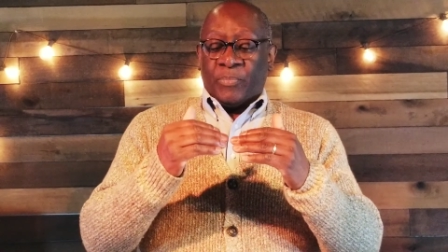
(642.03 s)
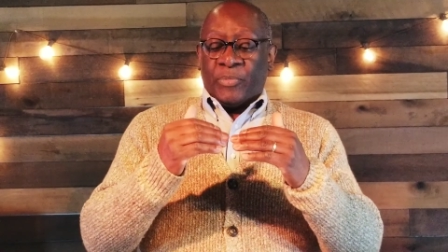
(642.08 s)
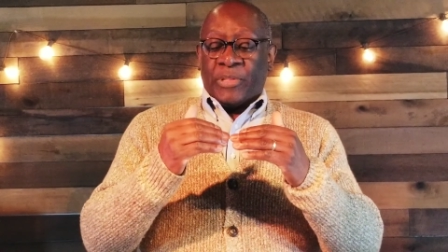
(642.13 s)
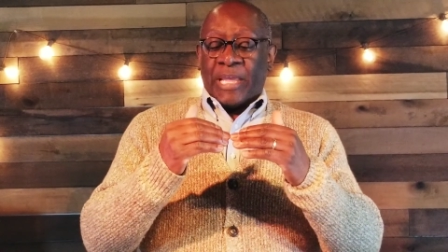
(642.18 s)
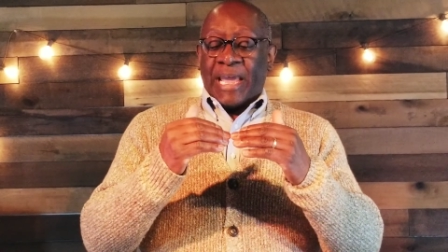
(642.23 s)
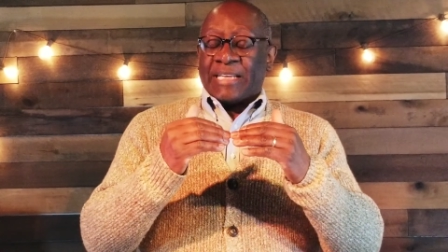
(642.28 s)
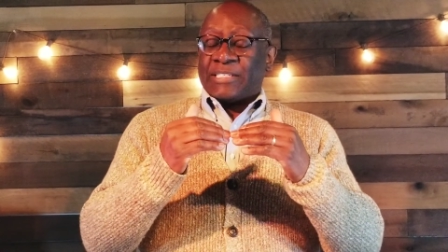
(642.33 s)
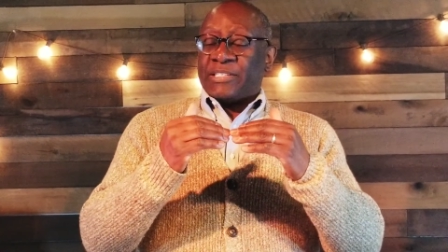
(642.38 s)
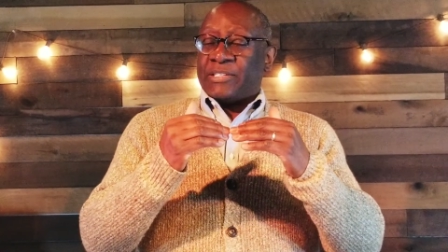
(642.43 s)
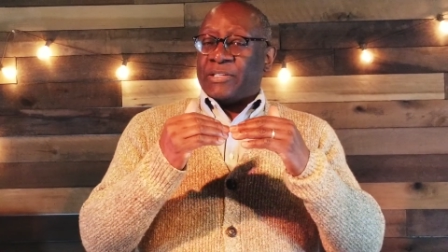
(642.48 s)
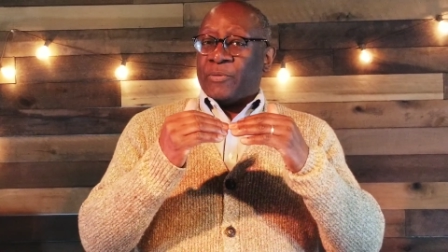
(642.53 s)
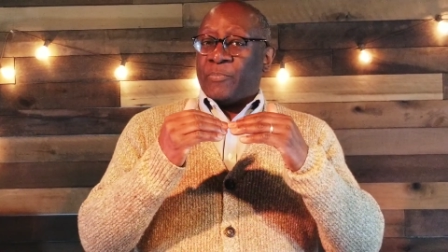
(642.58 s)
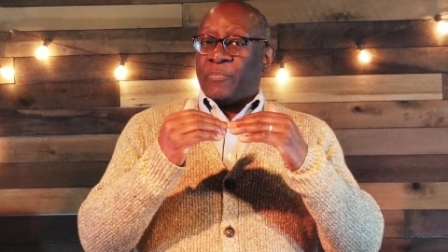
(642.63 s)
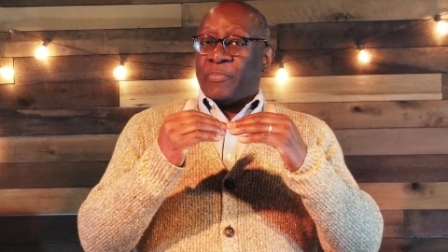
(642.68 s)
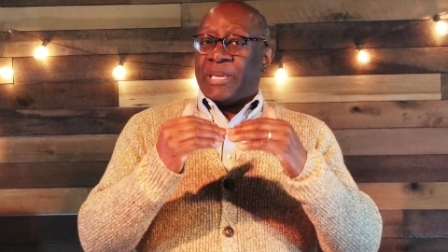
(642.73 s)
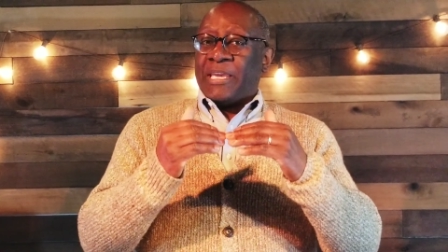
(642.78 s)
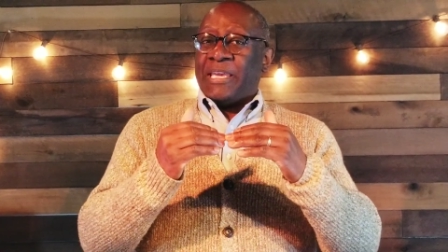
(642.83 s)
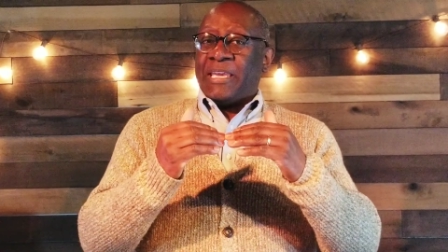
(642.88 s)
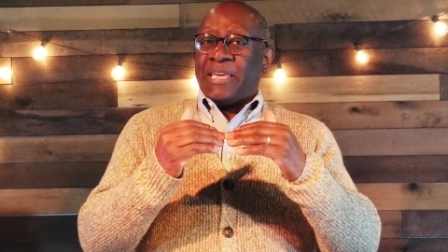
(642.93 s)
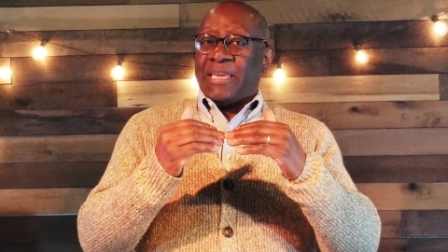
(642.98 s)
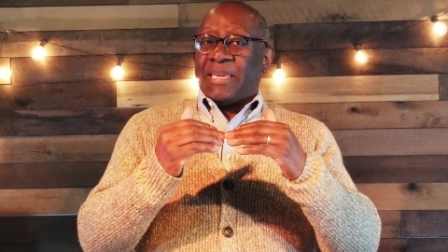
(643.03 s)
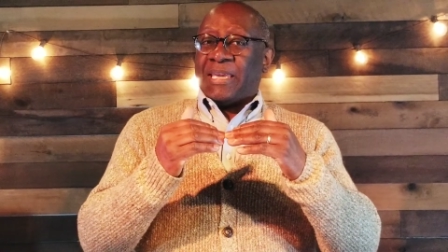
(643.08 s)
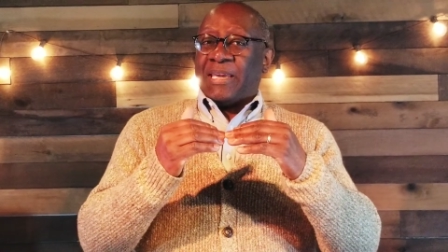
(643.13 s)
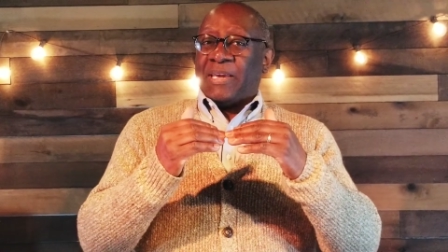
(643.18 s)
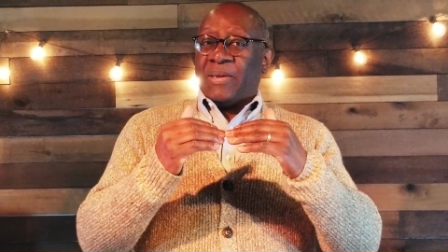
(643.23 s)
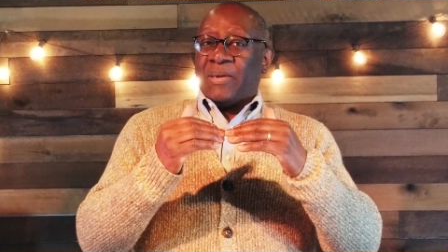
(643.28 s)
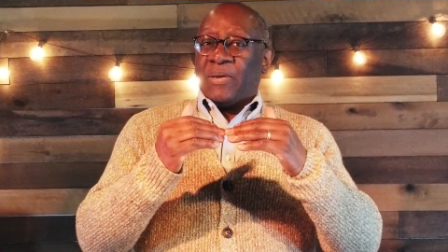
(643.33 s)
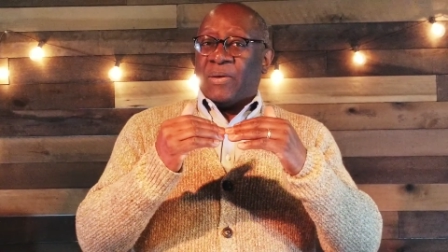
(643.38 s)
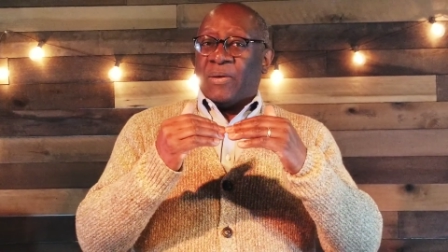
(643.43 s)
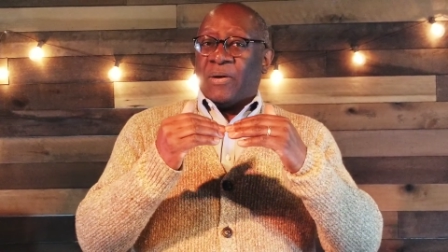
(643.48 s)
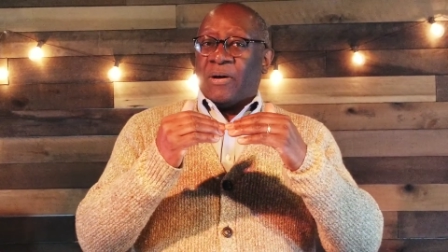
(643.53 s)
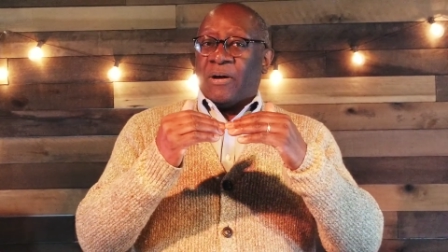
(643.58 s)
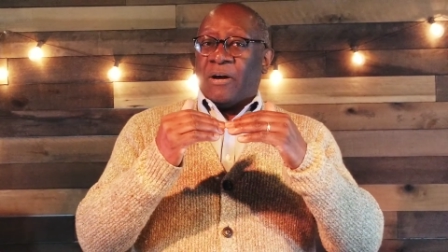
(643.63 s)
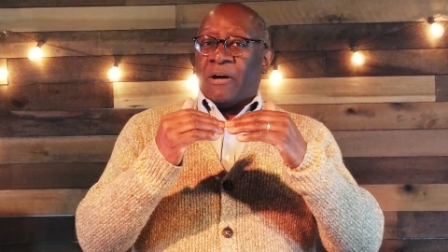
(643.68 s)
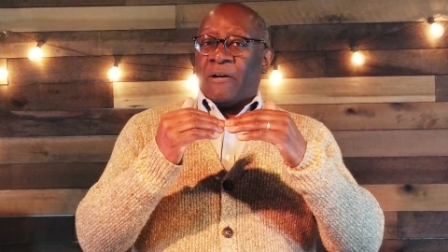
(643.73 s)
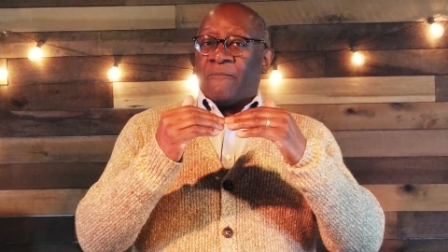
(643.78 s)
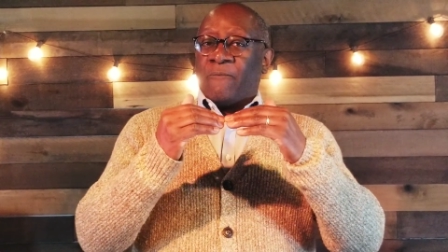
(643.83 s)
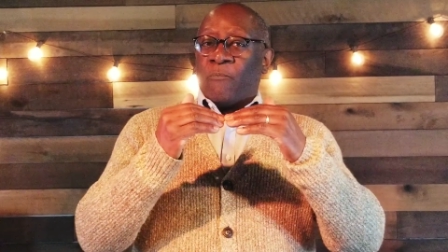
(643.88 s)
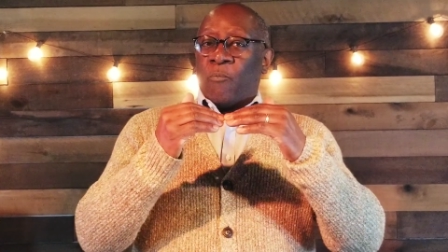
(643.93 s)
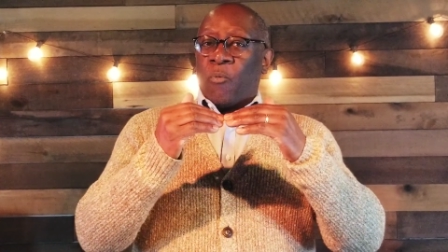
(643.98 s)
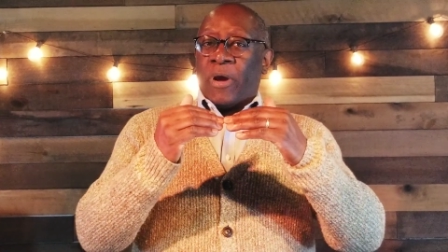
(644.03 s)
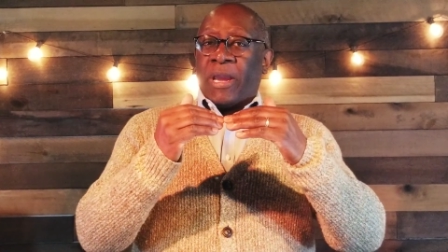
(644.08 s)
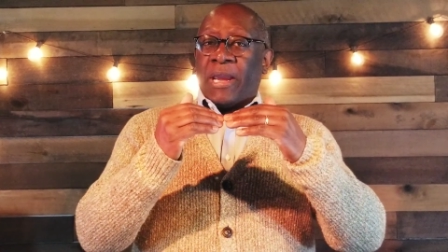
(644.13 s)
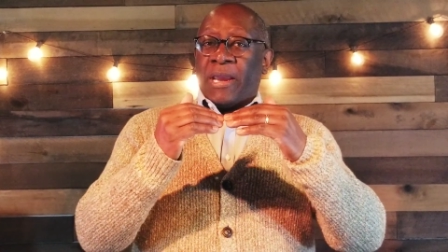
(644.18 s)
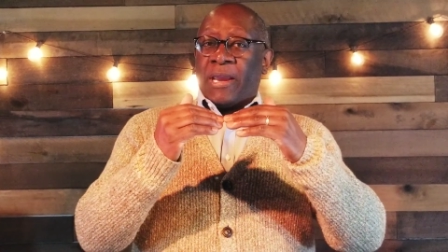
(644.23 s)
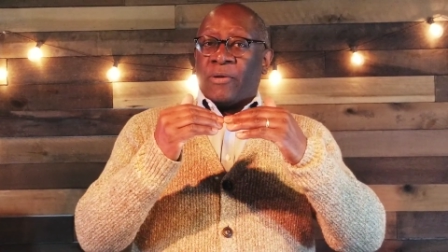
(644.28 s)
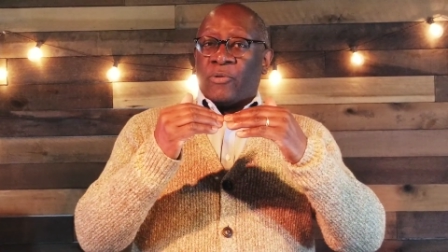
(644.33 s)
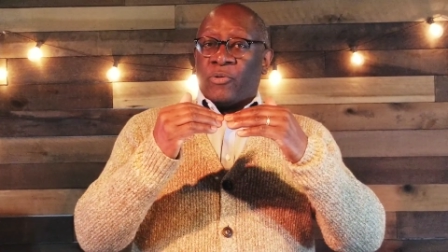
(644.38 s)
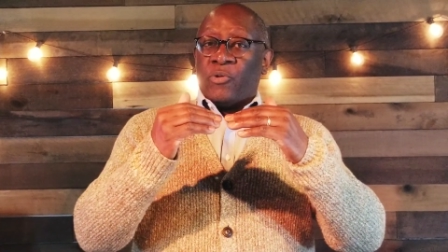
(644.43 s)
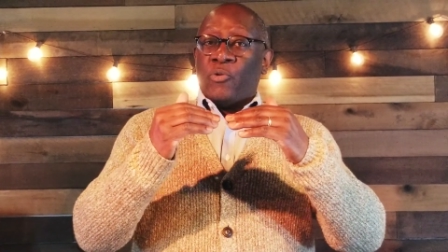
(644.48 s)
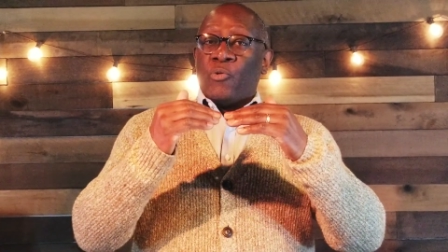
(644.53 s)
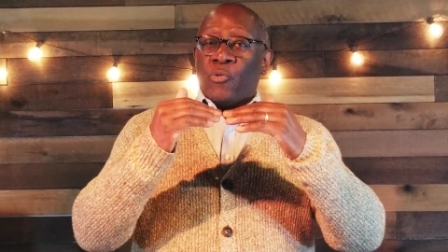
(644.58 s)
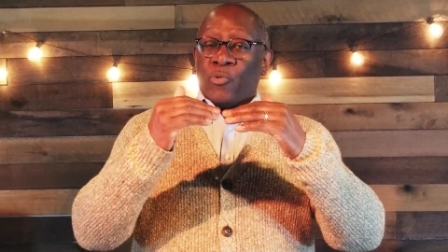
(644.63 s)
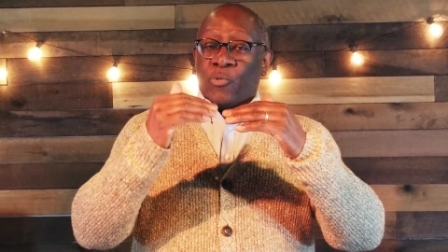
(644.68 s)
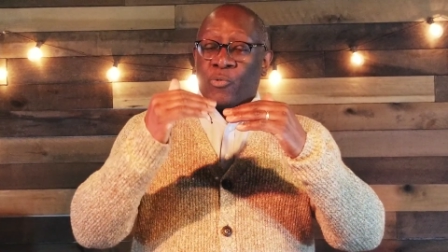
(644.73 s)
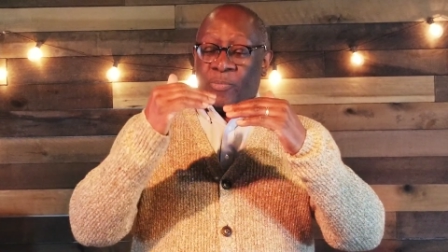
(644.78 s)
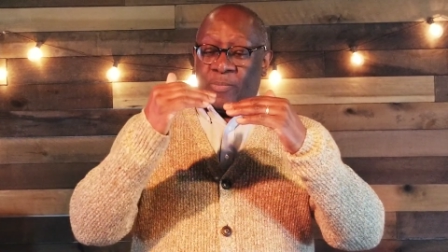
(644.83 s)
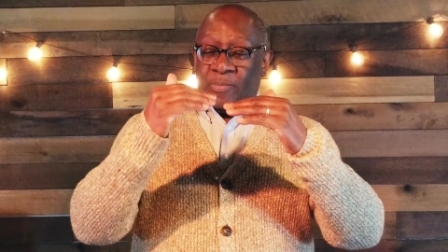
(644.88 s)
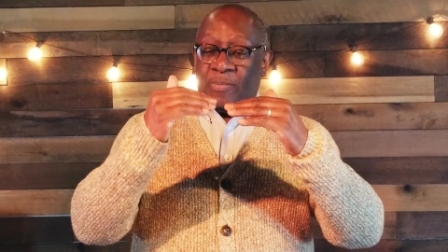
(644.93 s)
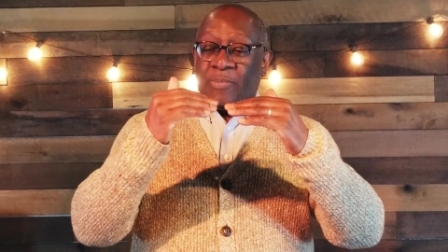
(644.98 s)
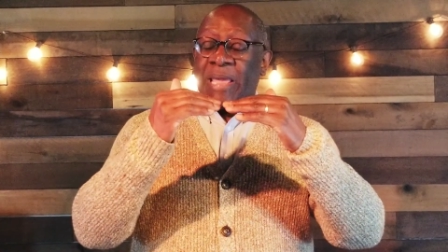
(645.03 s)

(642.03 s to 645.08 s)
that's the peak of where you